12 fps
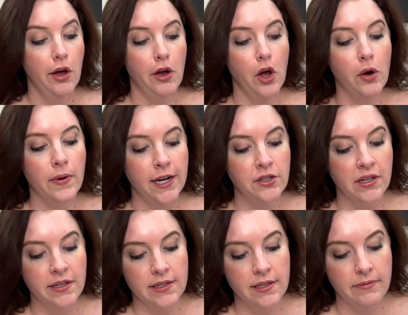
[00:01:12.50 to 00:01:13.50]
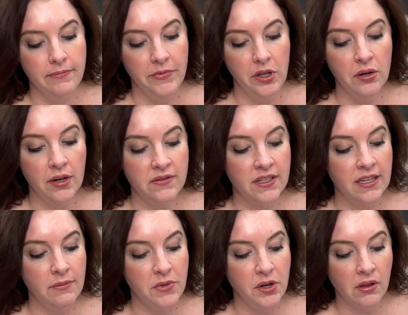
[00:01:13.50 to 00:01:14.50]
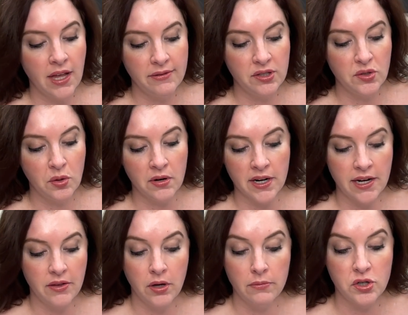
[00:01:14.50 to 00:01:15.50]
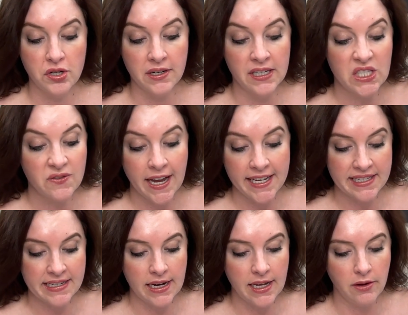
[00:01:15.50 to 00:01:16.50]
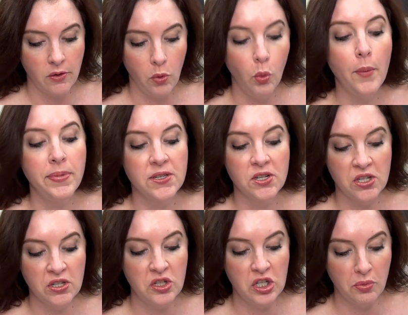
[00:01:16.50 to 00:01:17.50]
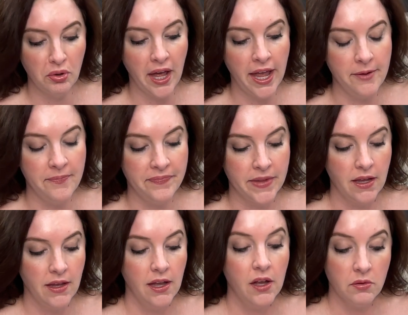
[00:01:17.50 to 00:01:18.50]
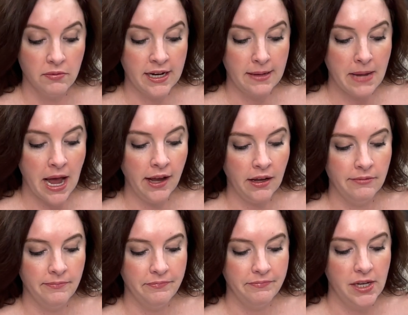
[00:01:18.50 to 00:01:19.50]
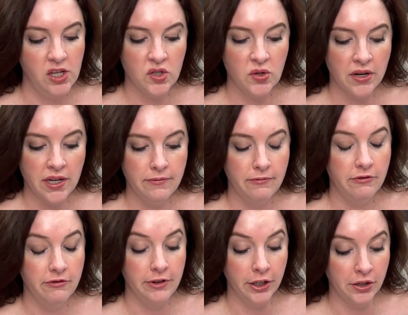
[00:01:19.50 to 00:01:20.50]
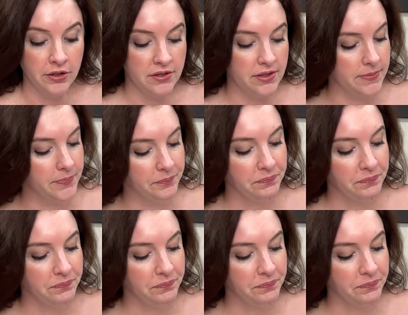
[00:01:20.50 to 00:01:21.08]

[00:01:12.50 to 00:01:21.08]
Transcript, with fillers: All right, Johnson, you don't have to give me your life story, though I'm sure it's fascinating. What position do you play? Running back, he snorted. Figures.